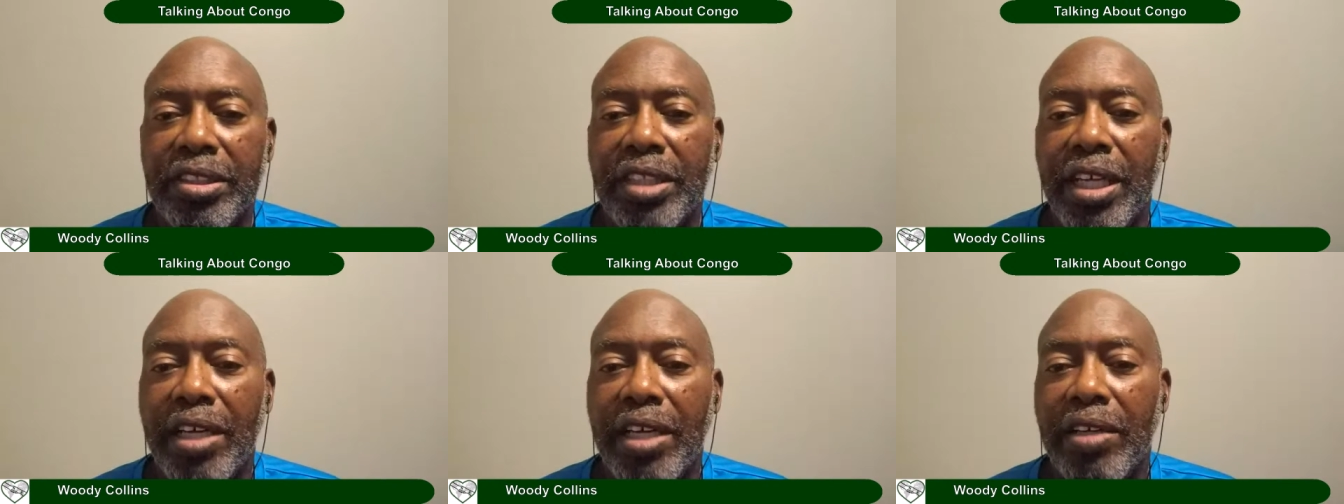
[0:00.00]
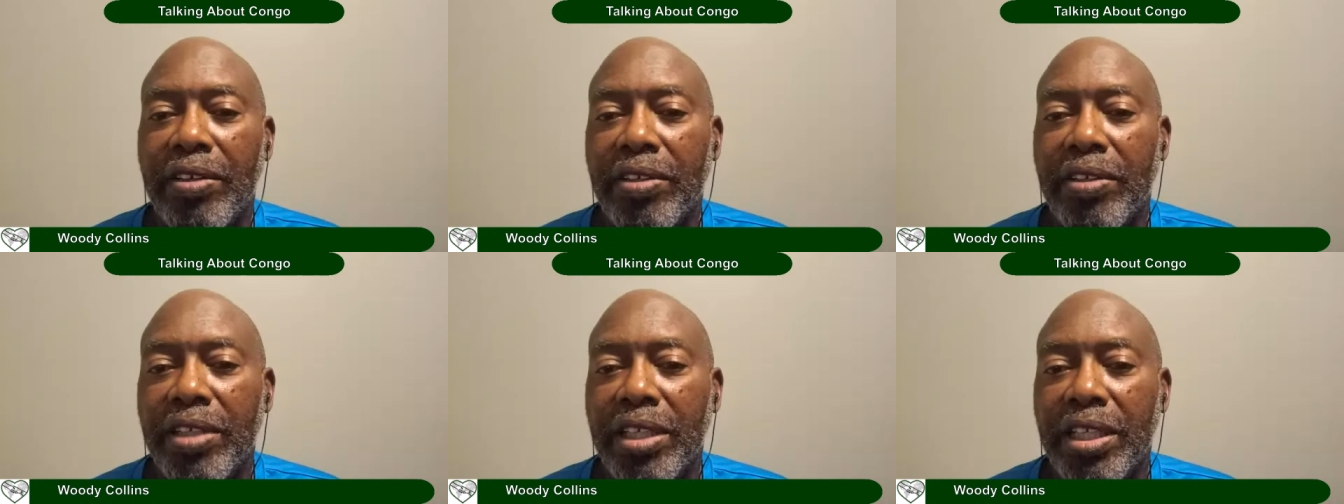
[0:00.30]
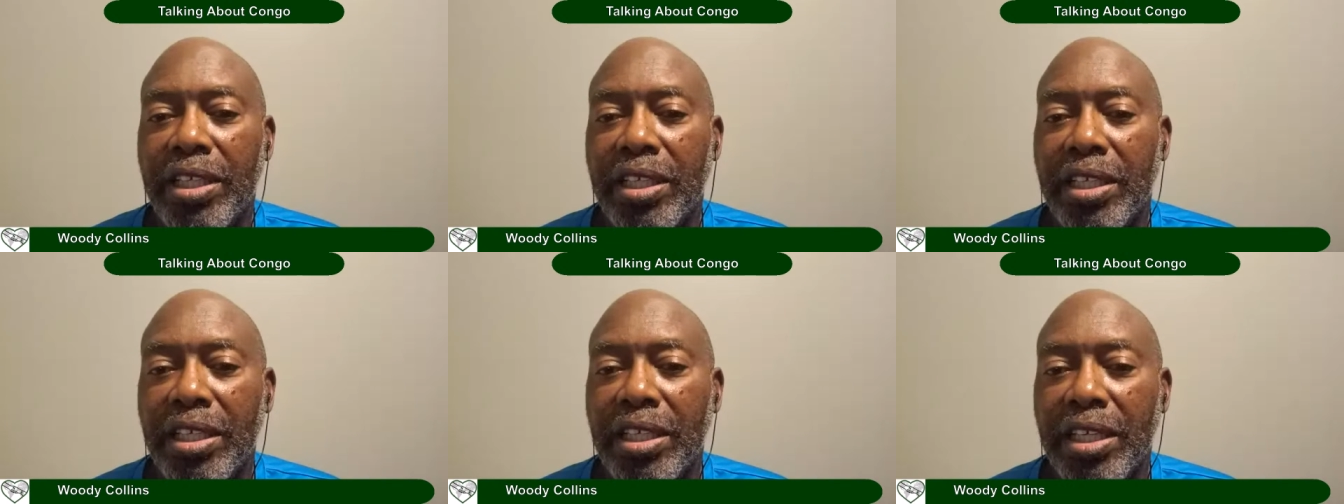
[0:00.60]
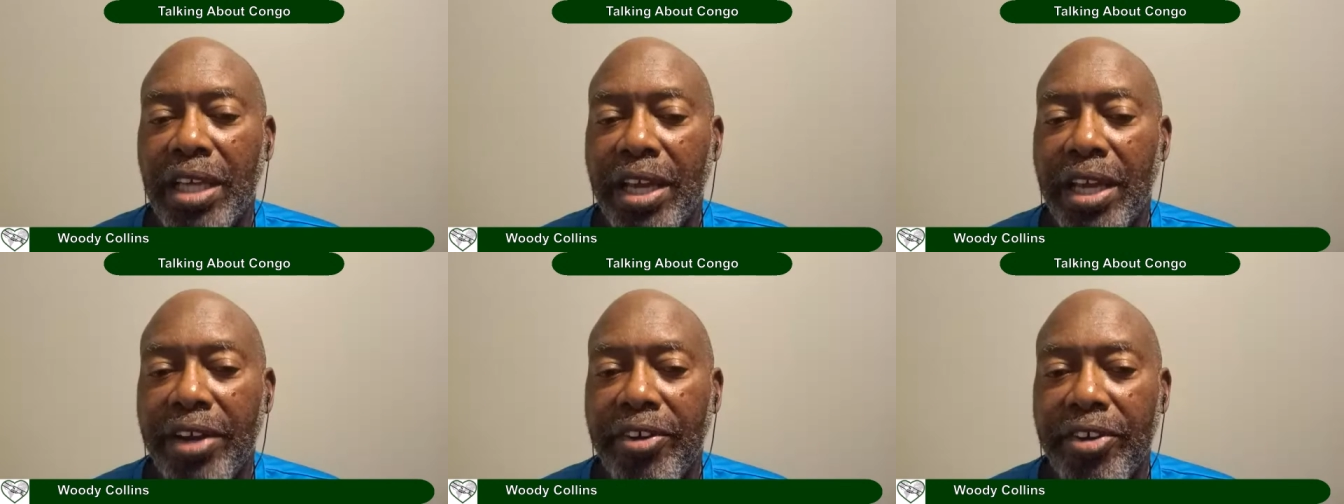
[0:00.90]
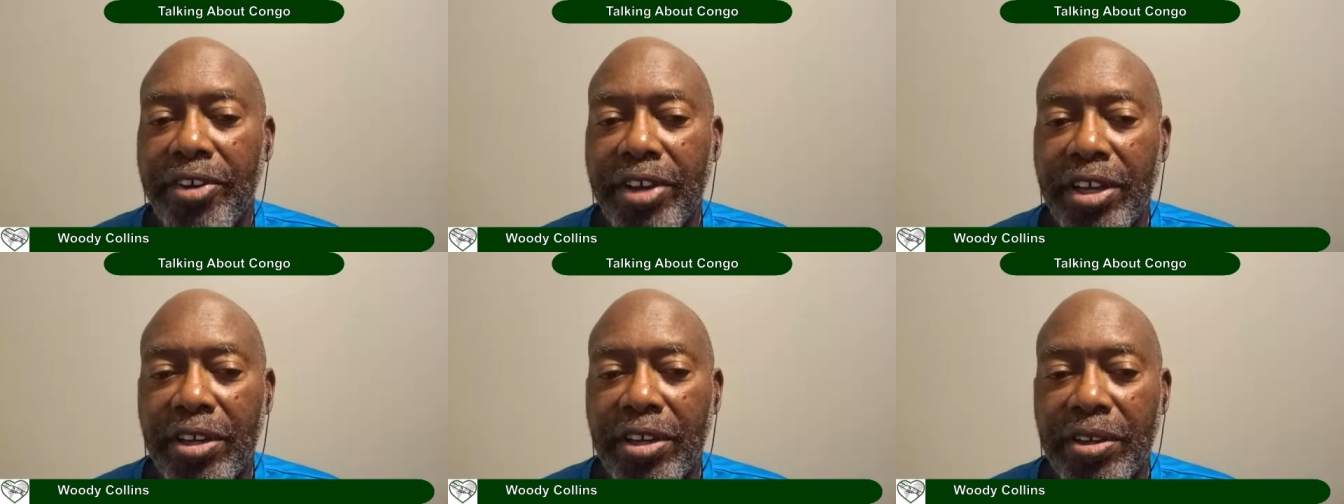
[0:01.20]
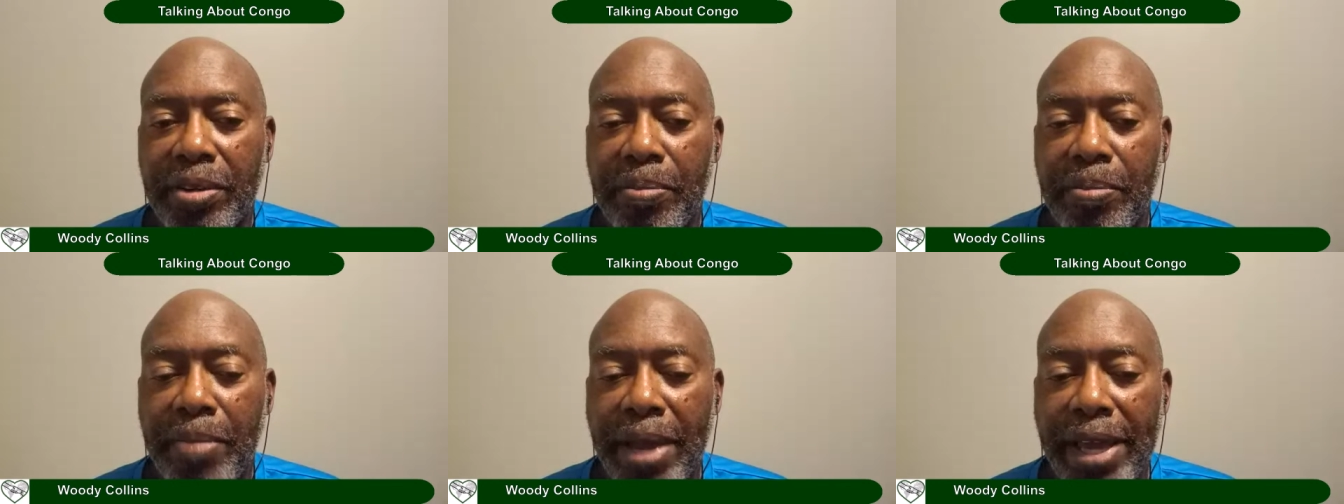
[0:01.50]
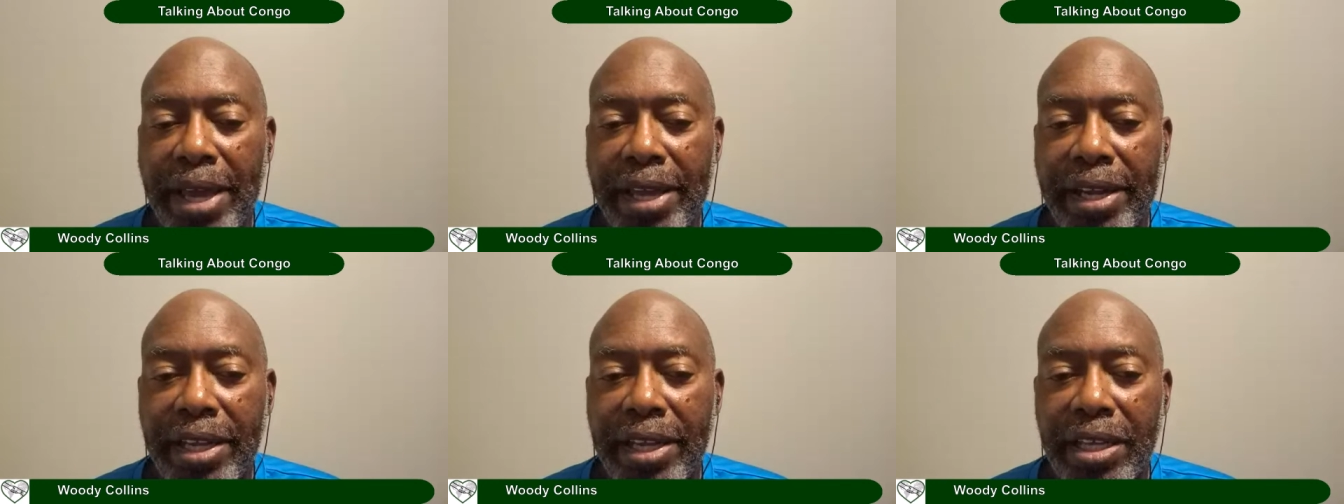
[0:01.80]
down in the area of the
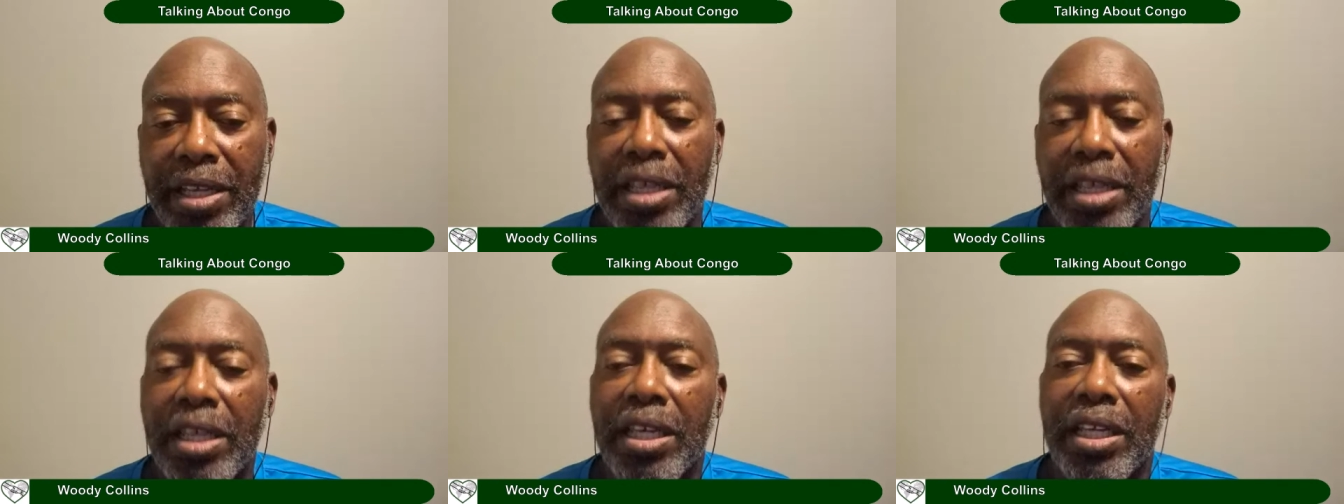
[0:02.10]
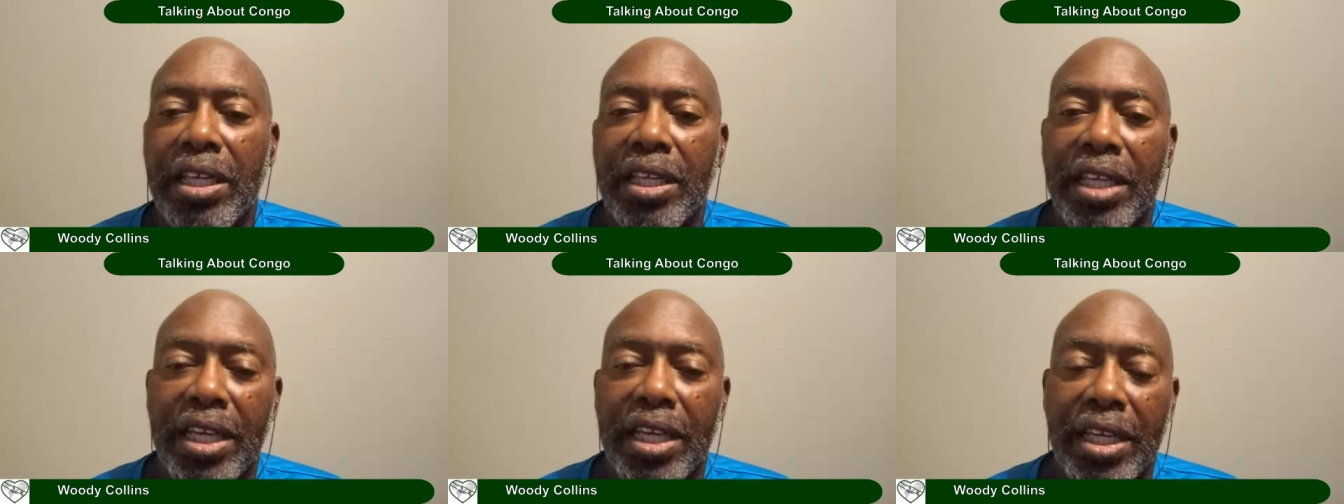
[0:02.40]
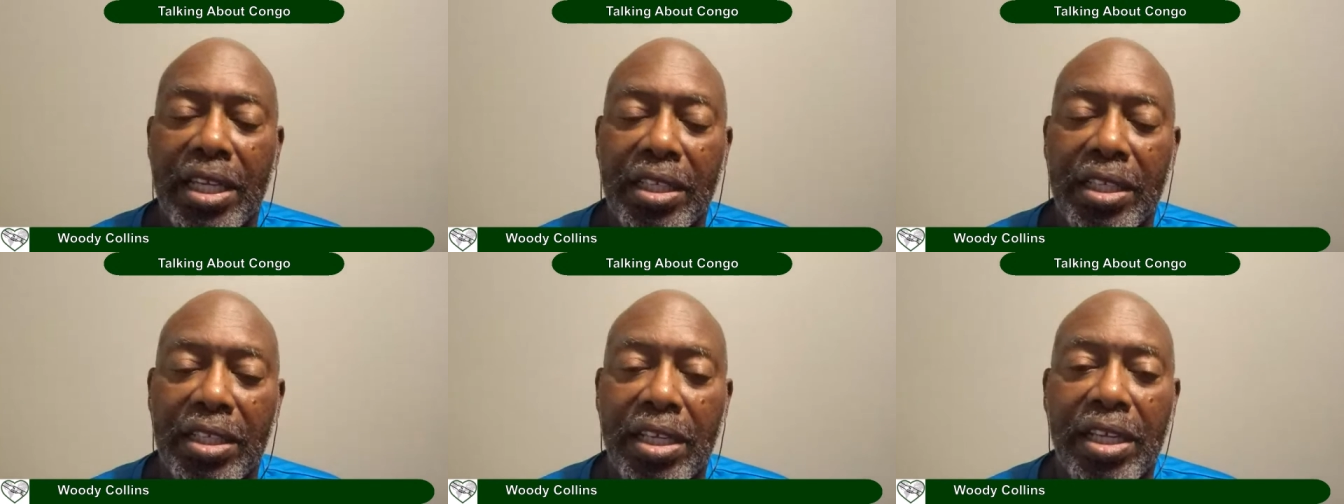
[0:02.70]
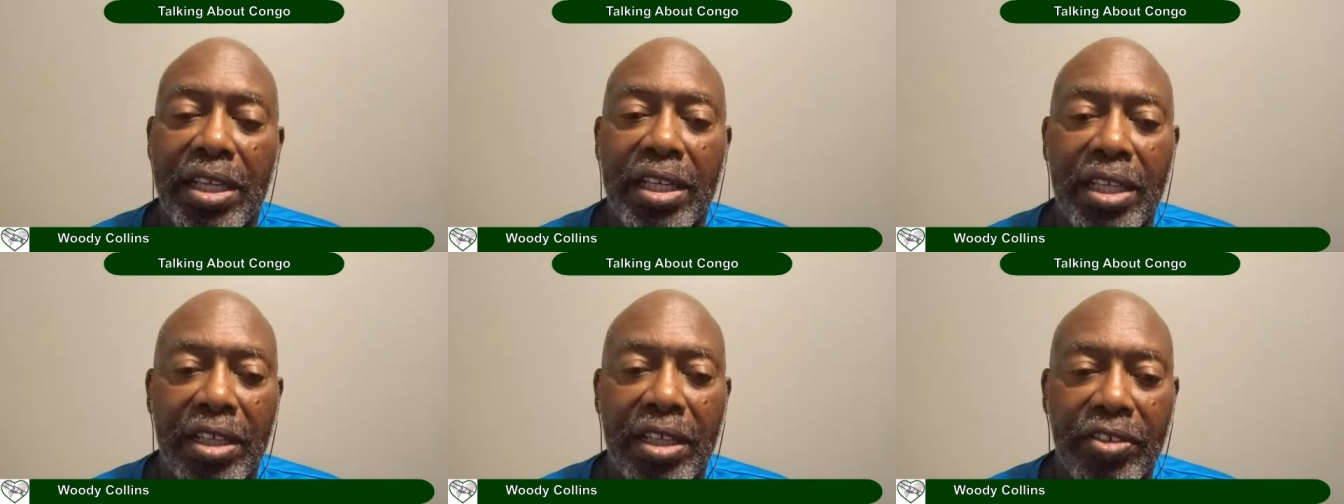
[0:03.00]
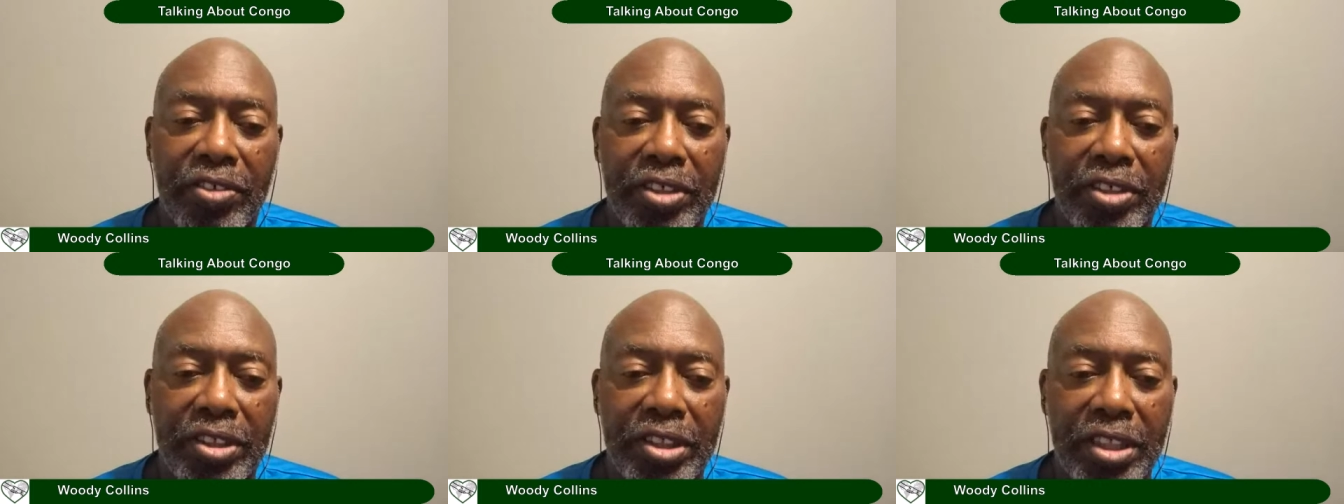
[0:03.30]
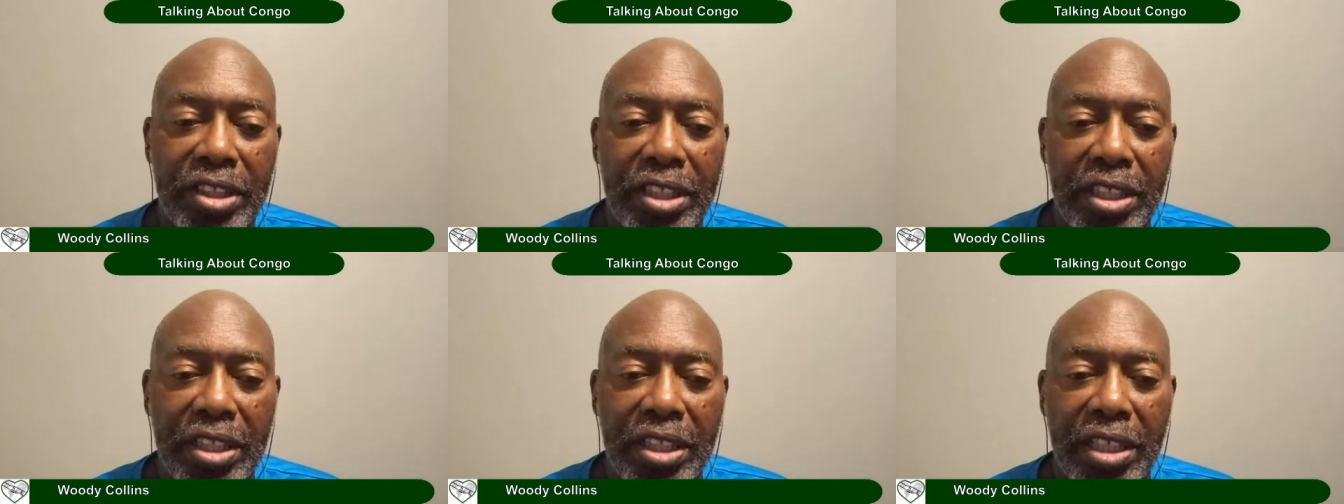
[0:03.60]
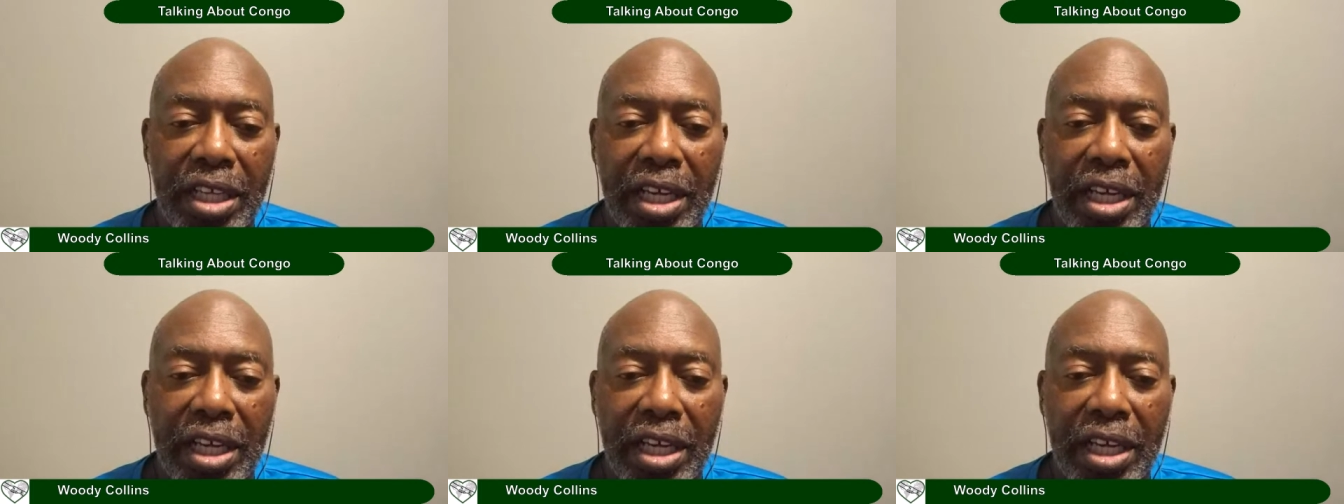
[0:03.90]
mining, they get their electricity.